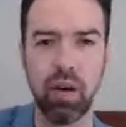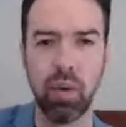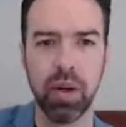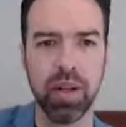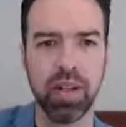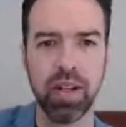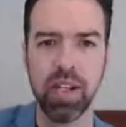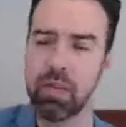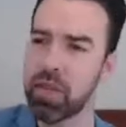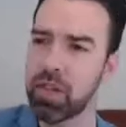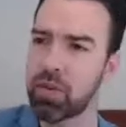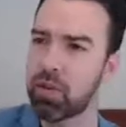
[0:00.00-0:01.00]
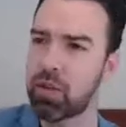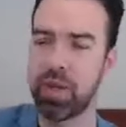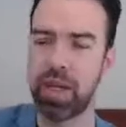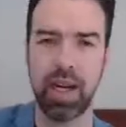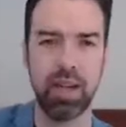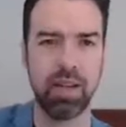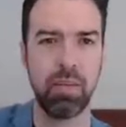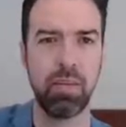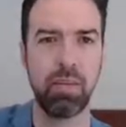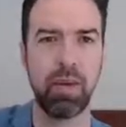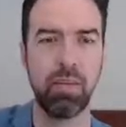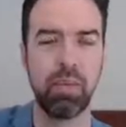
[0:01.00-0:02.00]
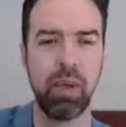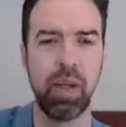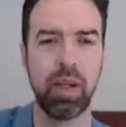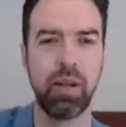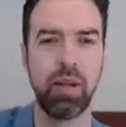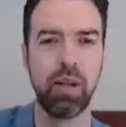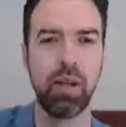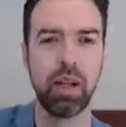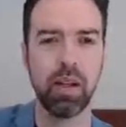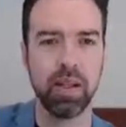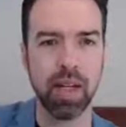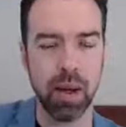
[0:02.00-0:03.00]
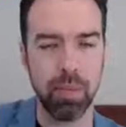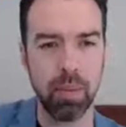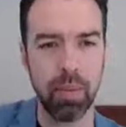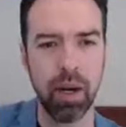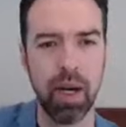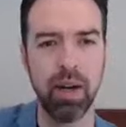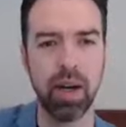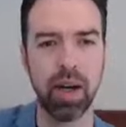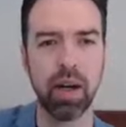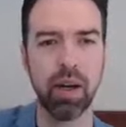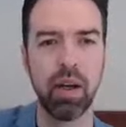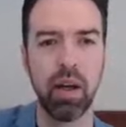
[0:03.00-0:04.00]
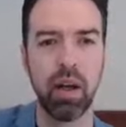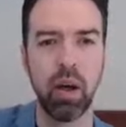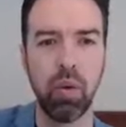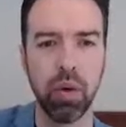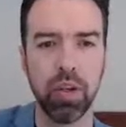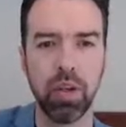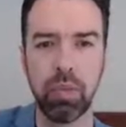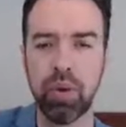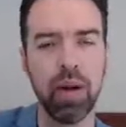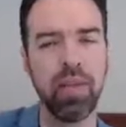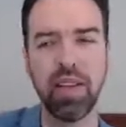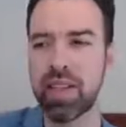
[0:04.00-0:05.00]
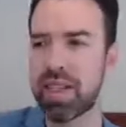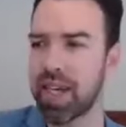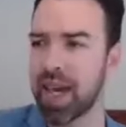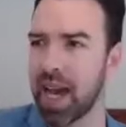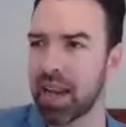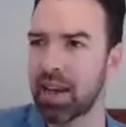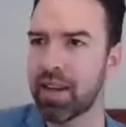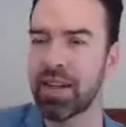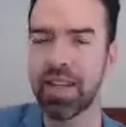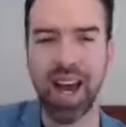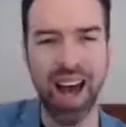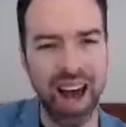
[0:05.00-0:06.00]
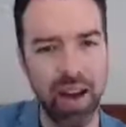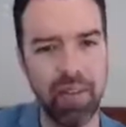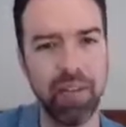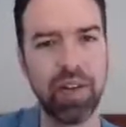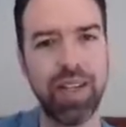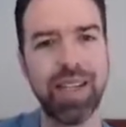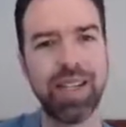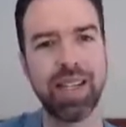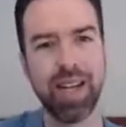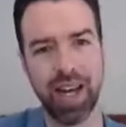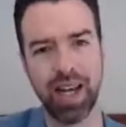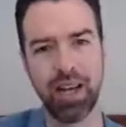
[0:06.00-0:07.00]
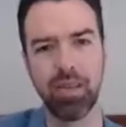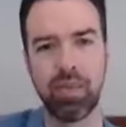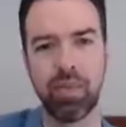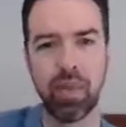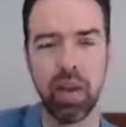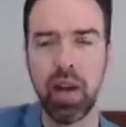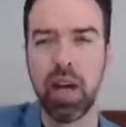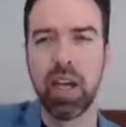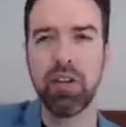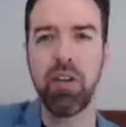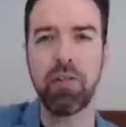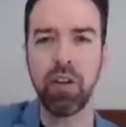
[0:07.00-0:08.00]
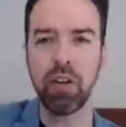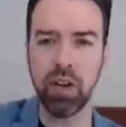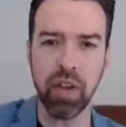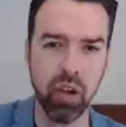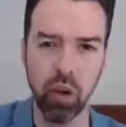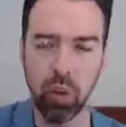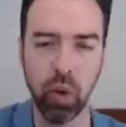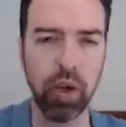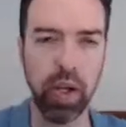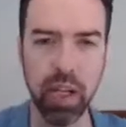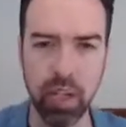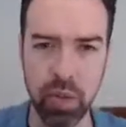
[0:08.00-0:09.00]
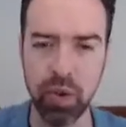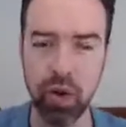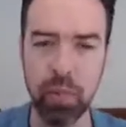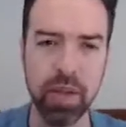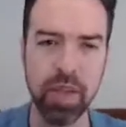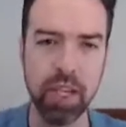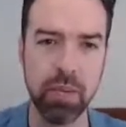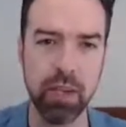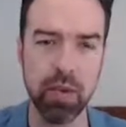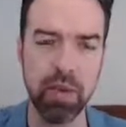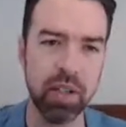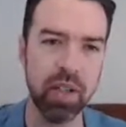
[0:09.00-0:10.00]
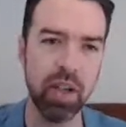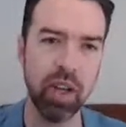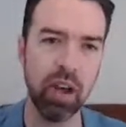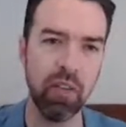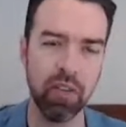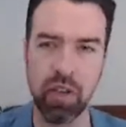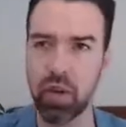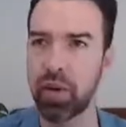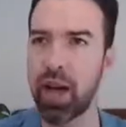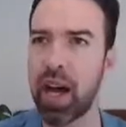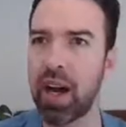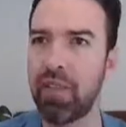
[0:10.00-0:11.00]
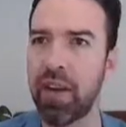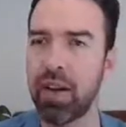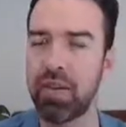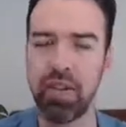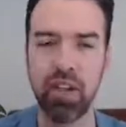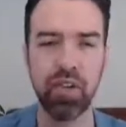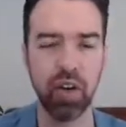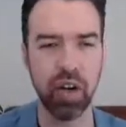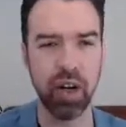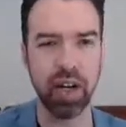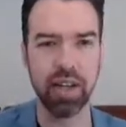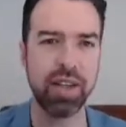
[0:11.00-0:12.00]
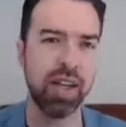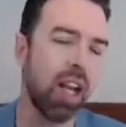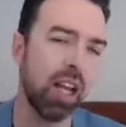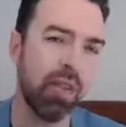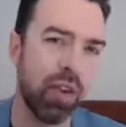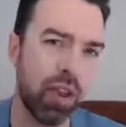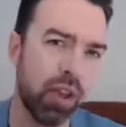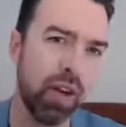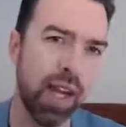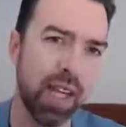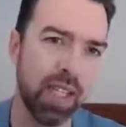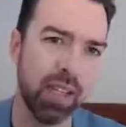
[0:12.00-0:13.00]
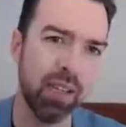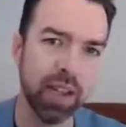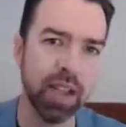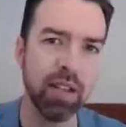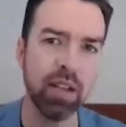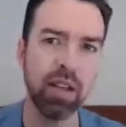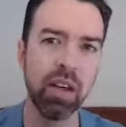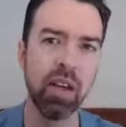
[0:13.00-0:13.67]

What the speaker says: What assessments will you be asked to complete? Start preparing. What do previous candidates have to say? So if you know that you're walking into a group assessment, which is going to go for 2.5 hours, and you've got an understanding of the 3 activities,